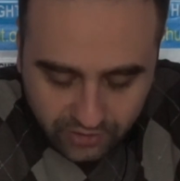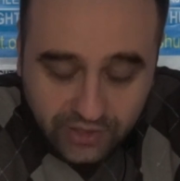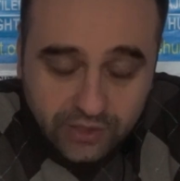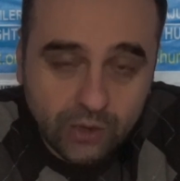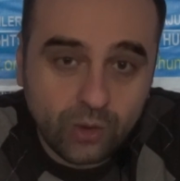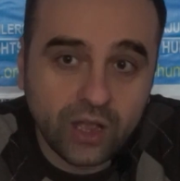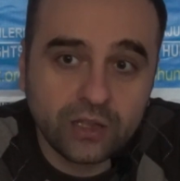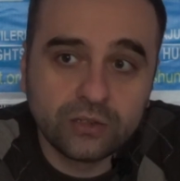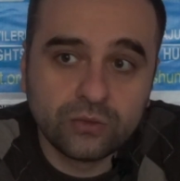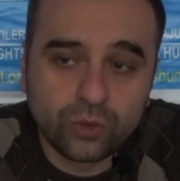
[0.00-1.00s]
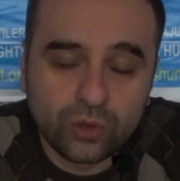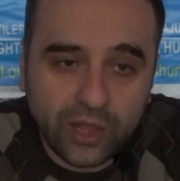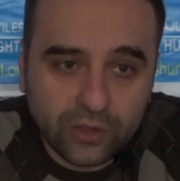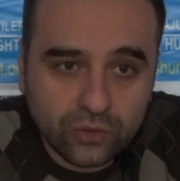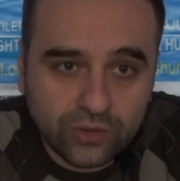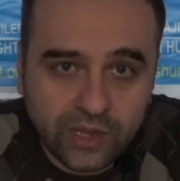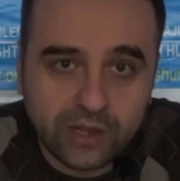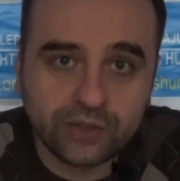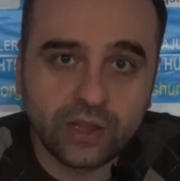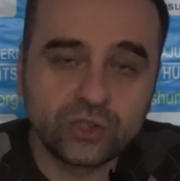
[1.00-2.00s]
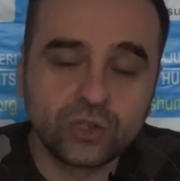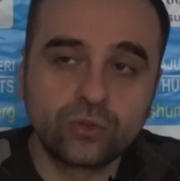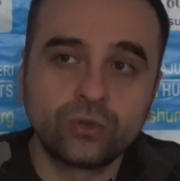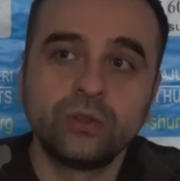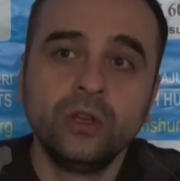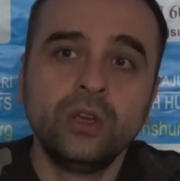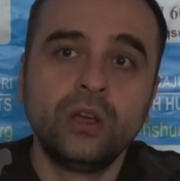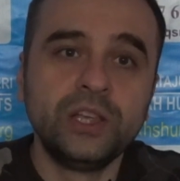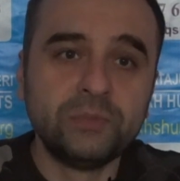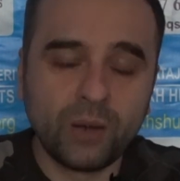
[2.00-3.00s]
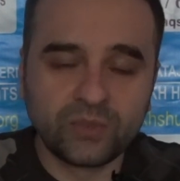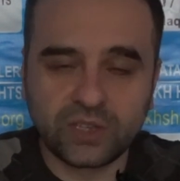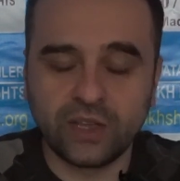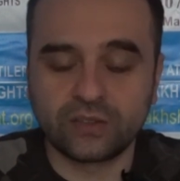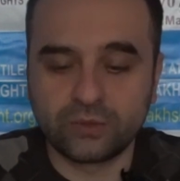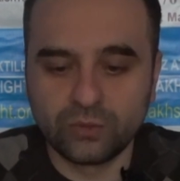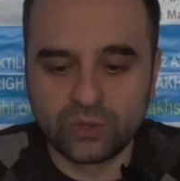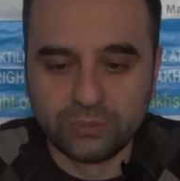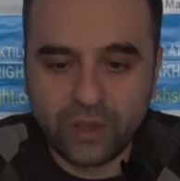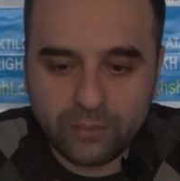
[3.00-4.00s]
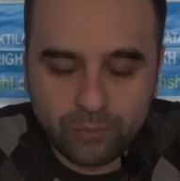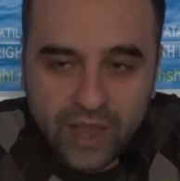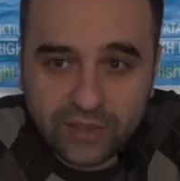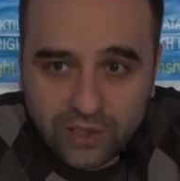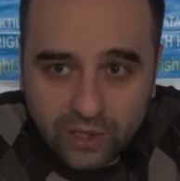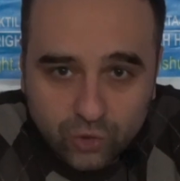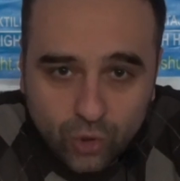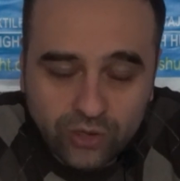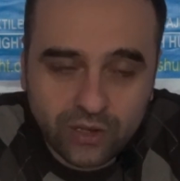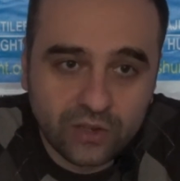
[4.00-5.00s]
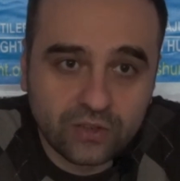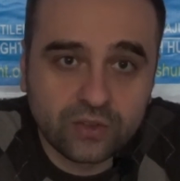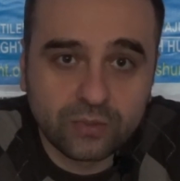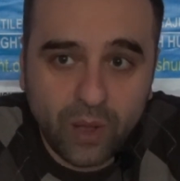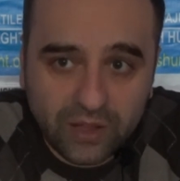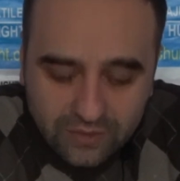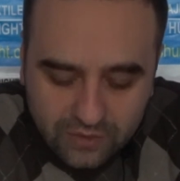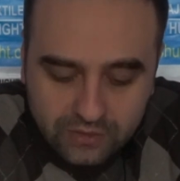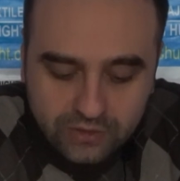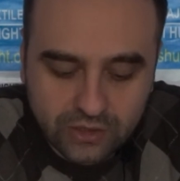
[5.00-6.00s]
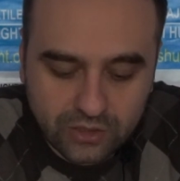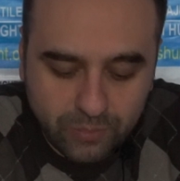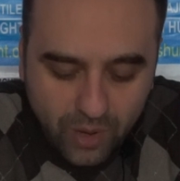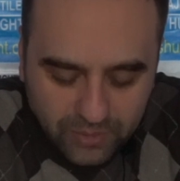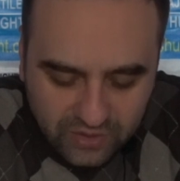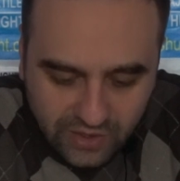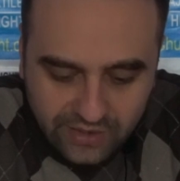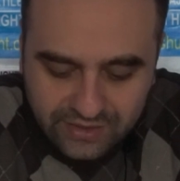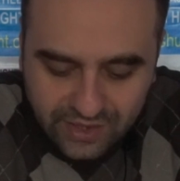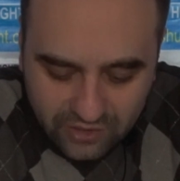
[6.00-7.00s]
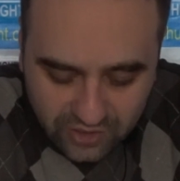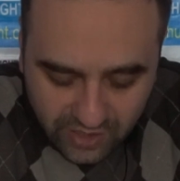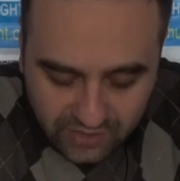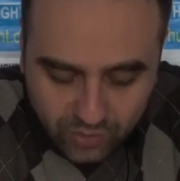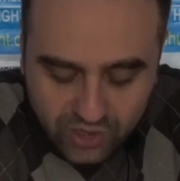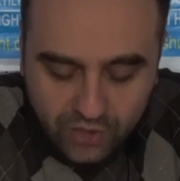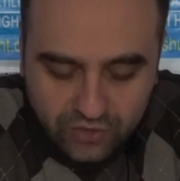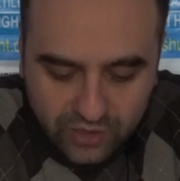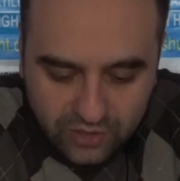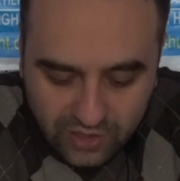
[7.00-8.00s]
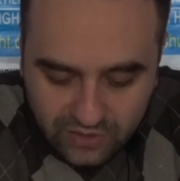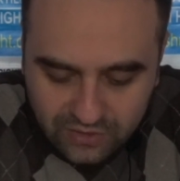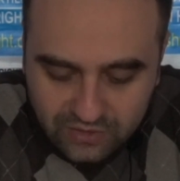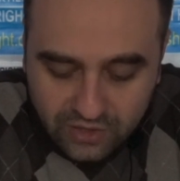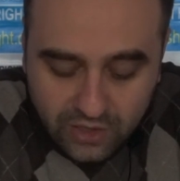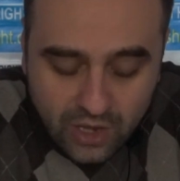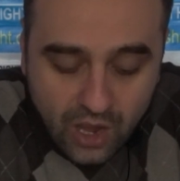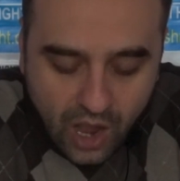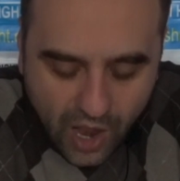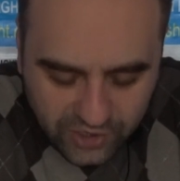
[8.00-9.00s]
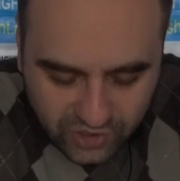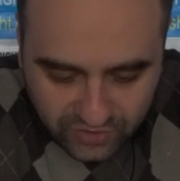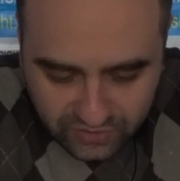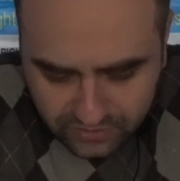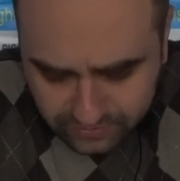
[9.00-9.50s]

Right now, I would like to take attention to Imam's case. The media, journalists must publicize their case because their case is the harshest.